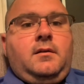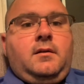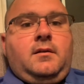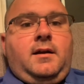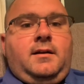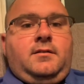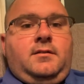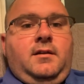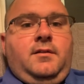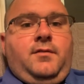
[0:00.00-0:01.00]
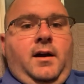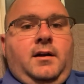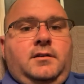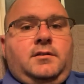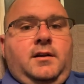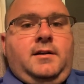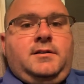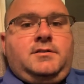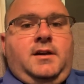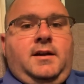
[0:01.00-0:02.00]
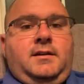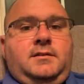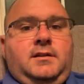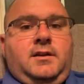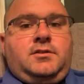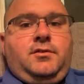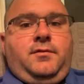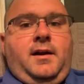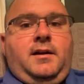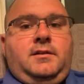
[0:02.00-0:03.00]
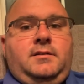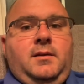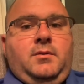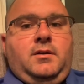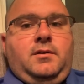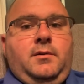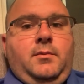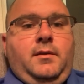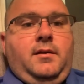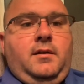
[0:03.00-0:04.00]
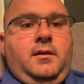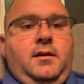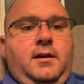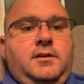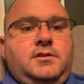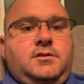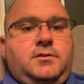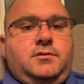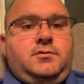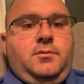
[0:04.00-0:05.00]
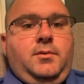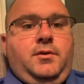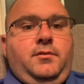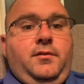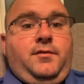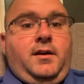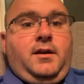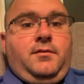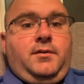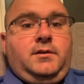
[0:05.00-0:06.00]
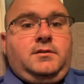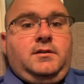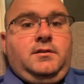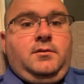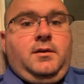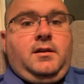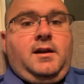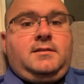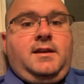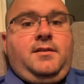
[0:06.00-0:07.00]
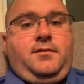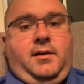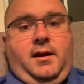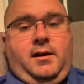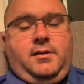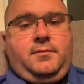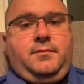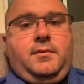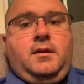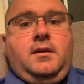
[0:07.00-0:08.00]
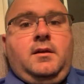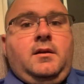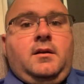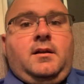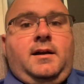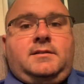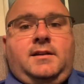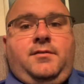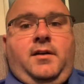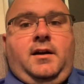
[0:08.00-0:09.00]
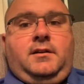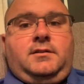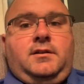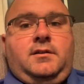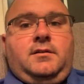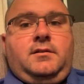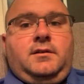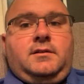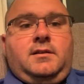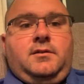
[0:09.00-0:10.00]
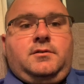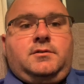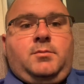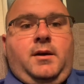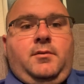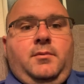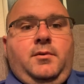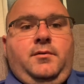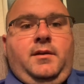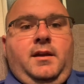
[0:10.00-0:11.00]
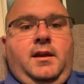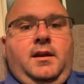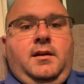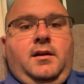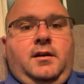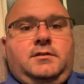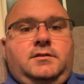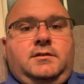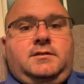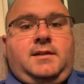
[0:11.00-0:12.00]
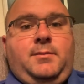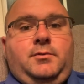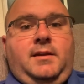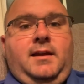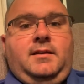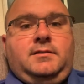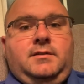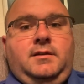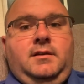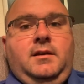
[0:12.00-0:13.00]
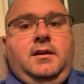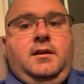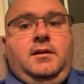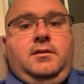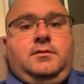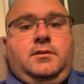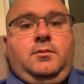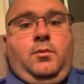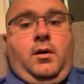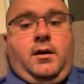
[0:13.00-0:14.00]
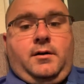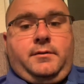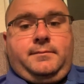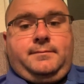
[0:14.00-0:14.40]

Class C fires are energized electrical fires. Typically, when the energy source is removed, the fire converts into a Class A fire. Class A fires are extinguished by removing heat and oxygen simultaneously using water.